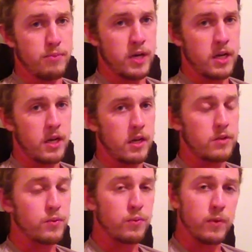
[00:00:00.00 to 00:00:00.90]
but
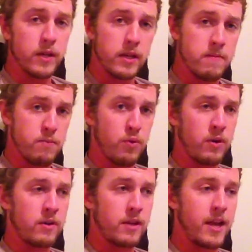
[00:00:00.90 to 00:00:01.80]
it's really
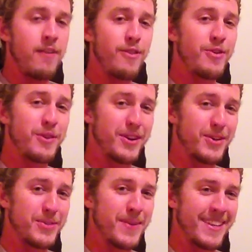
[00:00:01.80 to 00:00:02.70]
important that everyone
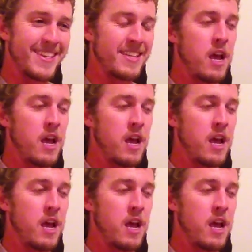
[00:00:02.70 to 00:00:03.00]
knows about this.